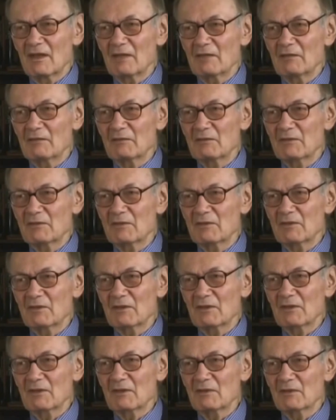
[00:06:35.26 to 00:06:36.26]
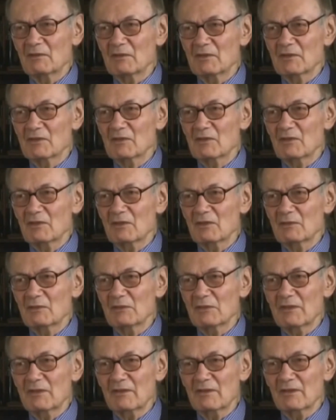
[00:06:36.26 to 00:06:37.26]
I'm what's called a
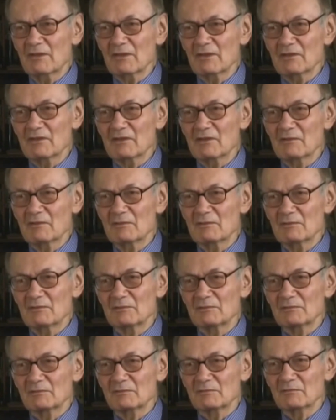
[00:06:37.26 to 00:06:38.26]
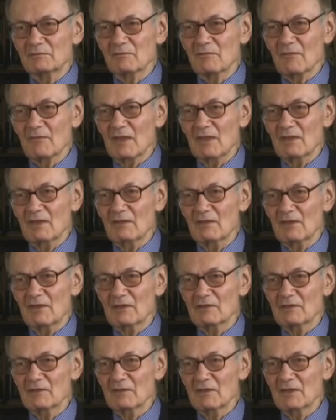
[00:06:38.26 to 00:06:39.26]
materialist in
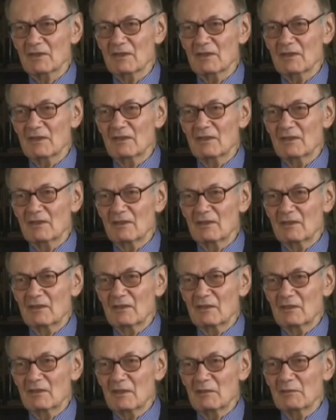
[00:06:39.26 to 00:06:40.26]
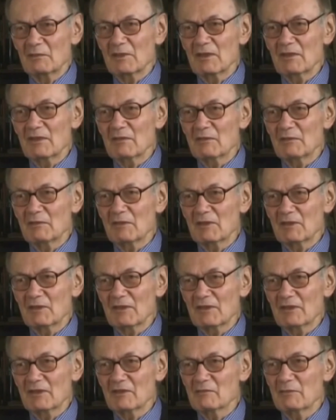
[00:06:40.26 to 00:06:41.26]
philosophy. I believe
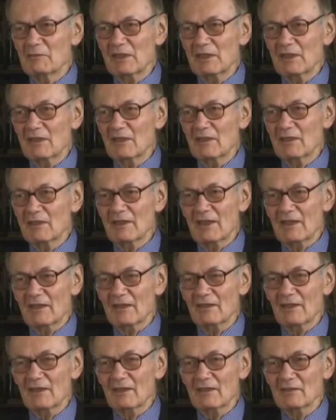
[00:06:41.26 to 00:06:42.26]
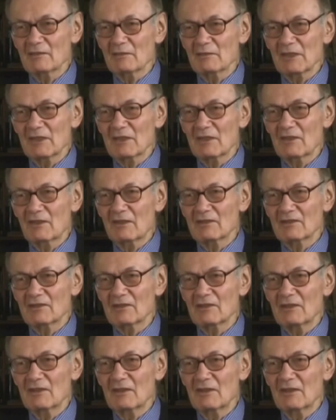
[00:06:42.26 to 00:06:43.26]
in that doesn't mean I like Cadillacs and big
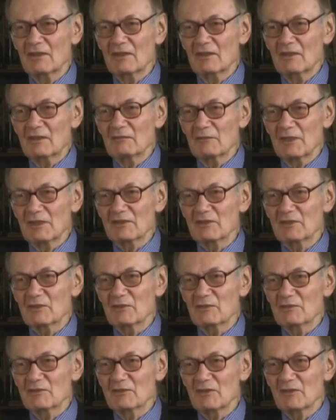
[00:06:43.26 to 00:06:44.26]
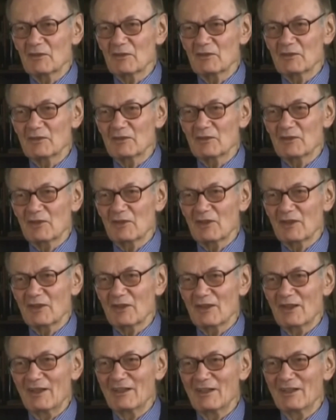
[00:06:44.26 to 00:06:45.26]
cars. My students always used to
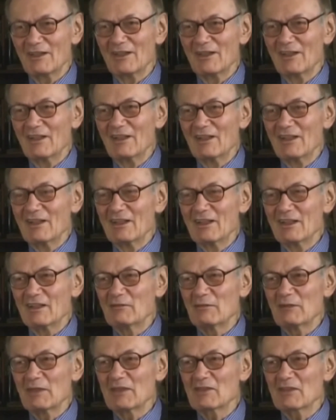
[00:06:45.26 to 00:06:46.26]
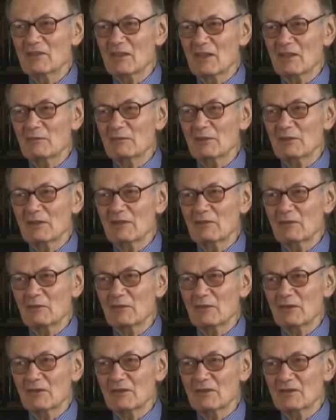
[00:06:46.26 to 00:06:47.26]
think that. It means that I believe the
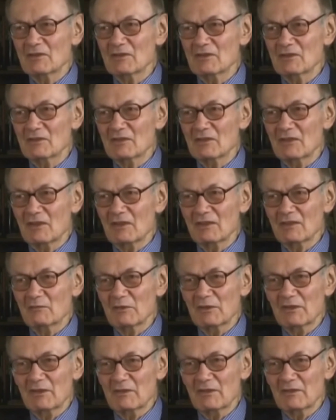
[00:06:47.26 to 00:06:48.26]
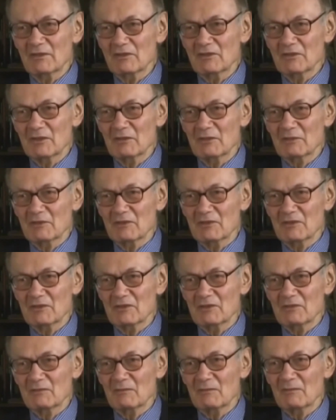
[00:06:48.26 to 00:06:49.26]
world consists entirely of material
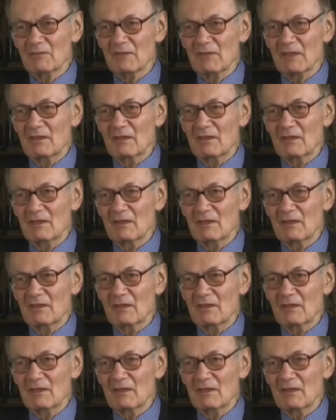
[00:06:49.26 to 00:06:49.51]
substances.